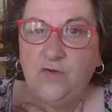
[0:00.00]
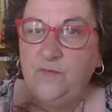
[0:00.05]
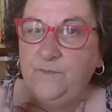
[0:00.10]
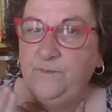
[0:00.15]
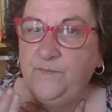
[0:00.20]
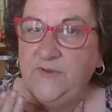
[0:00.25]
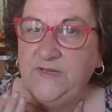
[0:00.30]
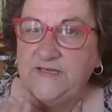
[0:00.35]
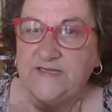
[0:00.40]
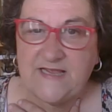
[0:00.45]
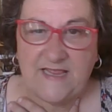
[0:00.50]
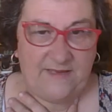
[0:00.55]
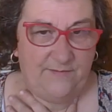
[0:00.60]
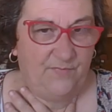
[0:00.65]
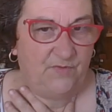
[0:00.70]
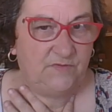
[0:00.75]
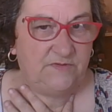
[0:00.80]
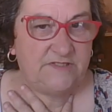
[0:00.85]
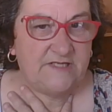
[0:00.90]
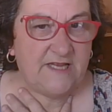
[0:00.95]
could be
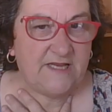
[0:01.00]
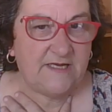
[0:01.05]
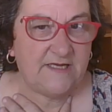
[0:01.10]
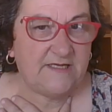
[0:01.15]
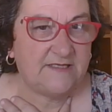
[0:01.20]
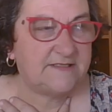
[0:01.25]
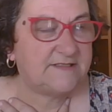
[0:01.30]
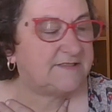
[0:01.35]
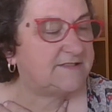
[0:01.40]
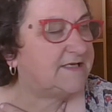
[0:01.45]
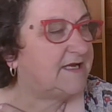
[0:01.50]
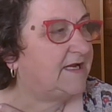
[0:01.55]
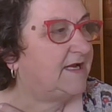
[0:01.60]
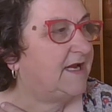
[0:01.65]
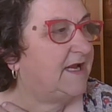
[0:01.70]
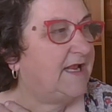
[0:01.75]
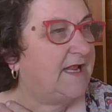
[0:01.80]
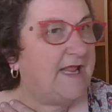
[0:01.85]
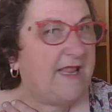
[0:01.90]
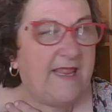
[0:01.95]
table tennis,
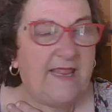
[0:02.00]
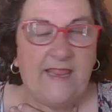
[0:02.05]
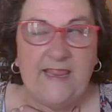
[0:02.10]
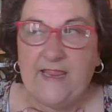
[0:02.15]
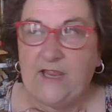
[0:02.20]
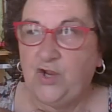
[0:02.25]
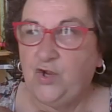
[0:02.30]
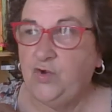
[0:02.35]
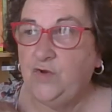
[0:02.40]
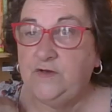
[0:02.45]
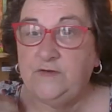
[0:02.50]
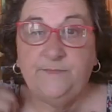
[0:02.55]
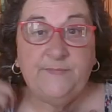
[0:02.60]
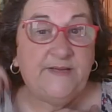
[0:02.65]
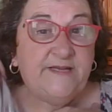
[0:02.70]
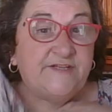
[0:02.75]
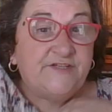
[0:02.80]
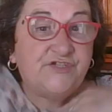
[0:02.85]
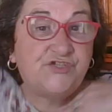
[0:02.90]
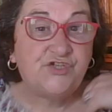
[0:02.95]
it could
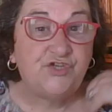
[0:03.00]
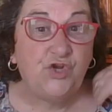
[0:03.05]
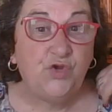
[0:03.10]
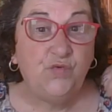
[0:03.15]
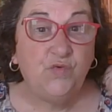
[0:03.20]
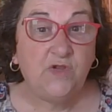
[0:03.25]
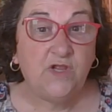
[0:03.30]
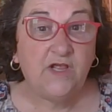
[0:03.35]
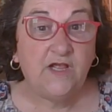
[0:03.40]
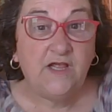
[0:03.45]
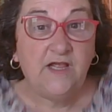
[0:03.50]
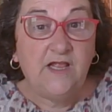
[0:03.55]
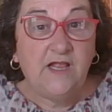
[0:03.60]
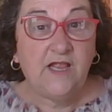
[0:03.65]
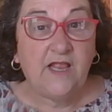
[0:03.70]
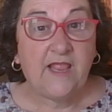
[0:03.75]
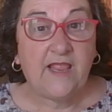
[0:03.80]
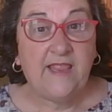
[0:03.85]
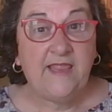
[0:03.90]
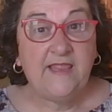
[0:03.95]
be snooker,
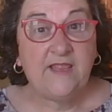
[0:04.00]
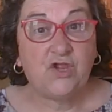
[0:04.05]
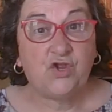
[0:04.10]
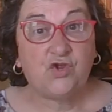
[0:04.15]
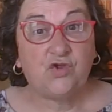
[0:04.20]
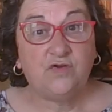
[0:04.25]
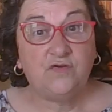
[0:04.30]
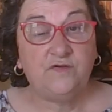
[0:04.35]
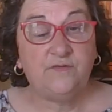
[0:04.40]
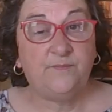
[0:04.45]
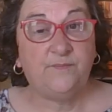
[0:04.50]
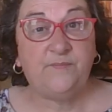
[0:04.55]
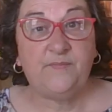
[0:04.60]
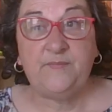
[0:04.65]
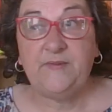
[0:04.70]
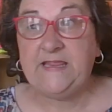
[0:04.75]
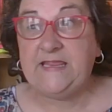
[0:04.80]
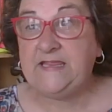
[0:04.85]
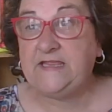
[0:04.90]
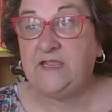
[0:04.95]
it could
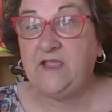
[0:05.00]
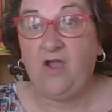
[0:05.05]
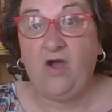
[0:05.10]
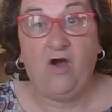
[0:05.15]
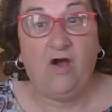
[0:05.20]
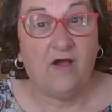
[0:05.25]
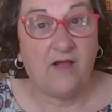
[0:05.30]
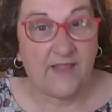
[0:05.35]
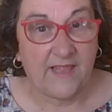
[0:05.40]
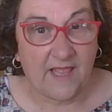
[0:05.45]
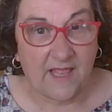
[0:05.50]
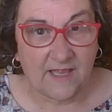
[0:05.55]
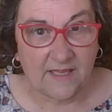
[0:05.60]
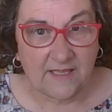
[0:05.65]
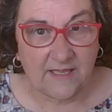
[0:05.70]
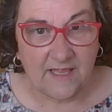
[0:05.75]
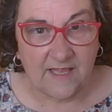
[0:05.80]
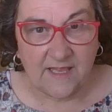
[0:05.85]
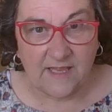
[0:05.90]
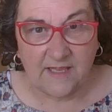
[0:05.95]
be
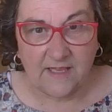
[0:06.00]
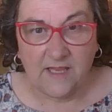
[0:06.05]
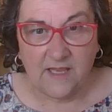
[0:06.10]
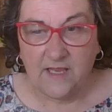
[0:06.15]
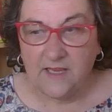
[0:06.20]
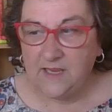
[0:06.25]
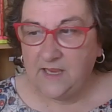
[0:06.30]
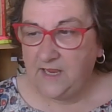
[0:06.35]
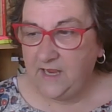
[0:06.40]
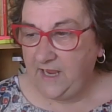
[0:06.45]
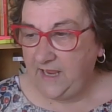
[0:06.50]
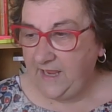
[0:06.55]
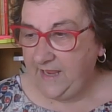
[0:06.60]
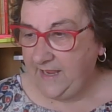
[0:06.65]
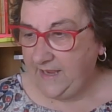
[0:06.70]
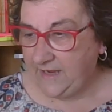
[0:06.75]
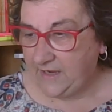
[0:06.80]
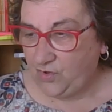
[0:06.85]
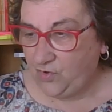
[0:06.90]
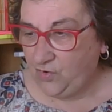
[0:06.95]
kayaking,
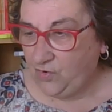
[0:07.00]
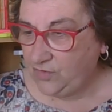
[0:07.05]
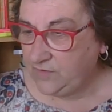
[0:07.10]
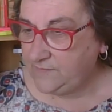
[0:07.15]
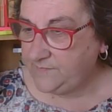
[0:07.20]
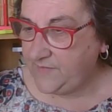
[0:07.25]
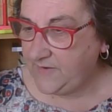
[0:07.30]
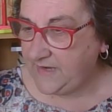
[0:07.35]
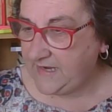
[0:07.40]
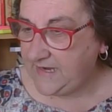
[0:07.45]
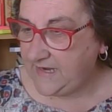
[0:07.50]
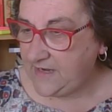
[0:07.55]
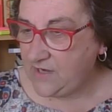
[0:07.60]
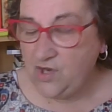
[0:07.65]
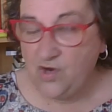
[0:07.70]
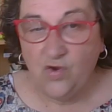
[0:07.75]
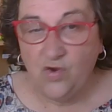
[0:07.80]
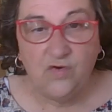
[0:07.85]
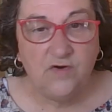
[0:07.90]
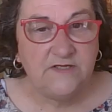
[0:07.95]
it could be
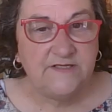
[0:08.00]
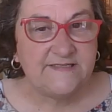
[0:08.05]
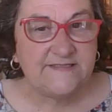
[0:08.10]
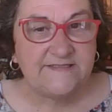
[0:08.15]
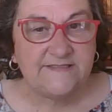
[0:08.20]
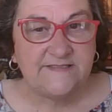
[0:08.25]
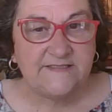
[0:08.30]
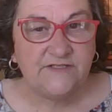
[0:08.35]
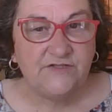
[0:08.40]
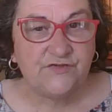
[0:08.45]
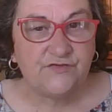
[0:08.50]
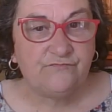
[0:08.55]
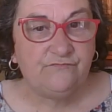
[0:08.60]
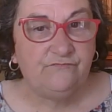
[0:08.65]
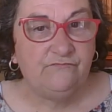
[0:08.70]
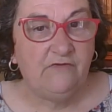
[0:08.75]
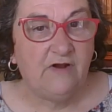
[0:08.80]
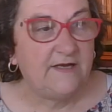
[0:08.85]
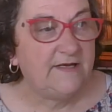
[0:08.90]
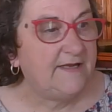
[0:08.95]
long distance
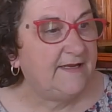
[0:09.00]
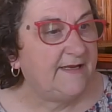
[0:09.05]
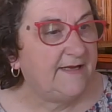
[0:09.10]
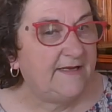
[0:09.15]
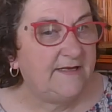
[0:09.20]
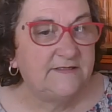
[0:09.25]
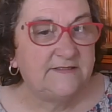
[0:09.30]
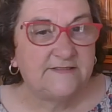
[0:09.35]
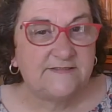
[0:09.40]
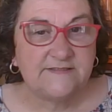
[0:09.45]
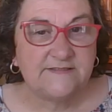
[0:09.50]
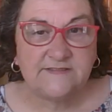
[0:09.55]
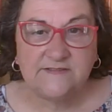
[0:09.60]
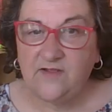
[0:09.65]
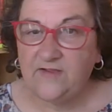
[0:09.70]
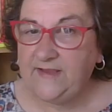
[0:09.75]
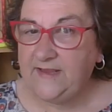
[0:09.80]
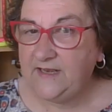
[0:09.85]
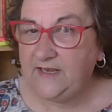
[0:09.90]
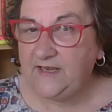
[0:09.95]
running,
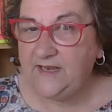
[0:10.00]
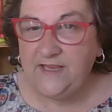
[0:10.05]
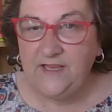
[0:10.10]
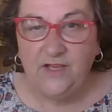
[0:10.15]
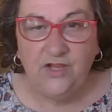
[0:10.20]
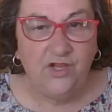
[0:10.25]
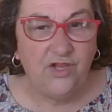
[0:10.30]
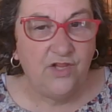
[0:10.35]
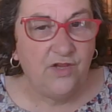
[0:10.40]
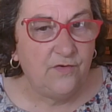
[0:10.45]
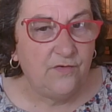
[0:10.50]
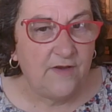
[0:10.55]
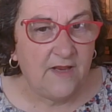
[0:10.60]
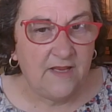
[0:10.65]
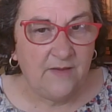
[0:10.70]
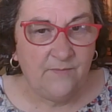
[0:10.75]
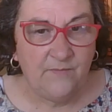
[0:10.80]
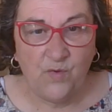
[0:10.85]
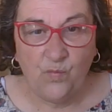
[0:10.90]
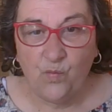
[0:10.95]
cycling, you
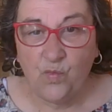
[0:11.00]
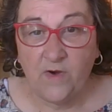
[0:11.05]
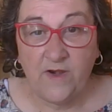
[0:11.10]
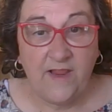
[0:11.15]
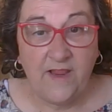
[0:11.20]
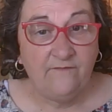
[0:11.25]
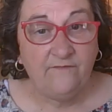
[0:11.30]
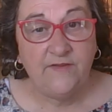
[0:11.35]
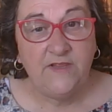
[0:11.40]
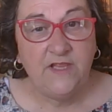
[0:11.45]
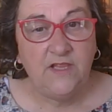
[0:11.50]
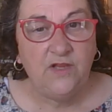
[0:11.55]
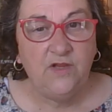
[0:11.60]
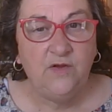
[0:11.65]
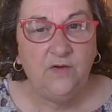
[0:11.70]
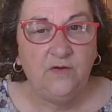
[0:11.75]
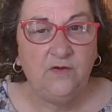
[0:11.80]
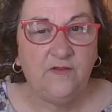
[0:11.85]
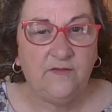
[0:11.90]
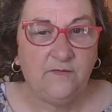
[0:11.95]
name it, whatever
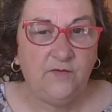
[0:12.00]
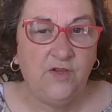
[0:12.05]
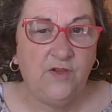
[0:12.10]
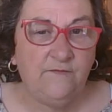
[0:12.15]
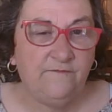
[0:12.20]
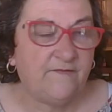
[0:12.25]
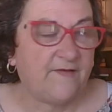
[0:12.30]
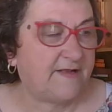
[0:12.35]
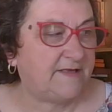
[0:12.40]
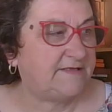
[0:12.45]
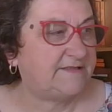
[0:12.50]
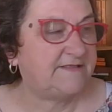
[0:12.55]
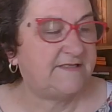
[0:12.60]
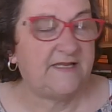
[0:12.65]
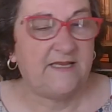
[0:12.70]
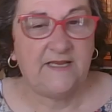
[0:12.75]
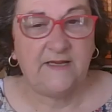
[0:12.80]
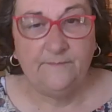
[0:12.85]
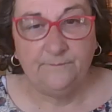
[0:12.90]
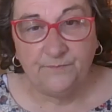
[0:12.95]
you, you
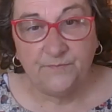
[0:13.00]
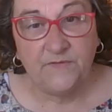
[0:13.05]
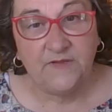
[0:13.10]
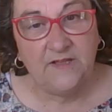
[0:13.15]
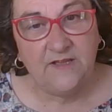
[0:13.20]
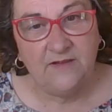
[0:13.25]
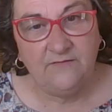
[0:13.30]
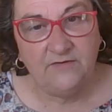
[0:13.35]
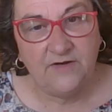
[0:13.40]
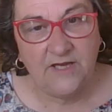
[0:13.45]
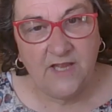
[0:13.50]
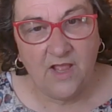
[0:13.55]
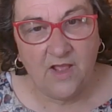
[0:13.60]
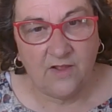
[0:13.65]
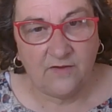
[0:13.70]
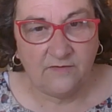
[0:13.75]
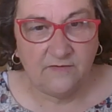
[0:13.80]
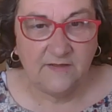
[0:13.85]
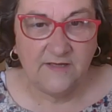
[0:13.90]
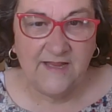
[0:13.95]
fancy, Give it a
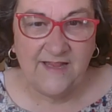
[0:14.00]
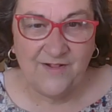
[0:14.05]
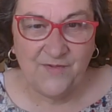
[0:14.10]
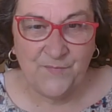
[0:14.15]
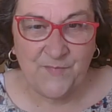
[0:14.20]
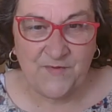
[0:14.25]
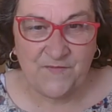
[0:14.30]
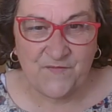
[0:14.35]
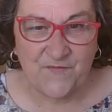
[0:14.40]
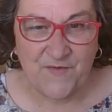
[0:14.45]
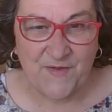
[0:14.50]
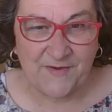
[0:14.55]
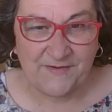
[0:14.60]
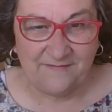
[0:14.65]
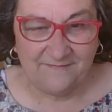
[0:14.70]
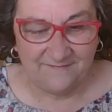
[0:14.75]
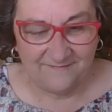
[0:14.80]
go. It'll be fun.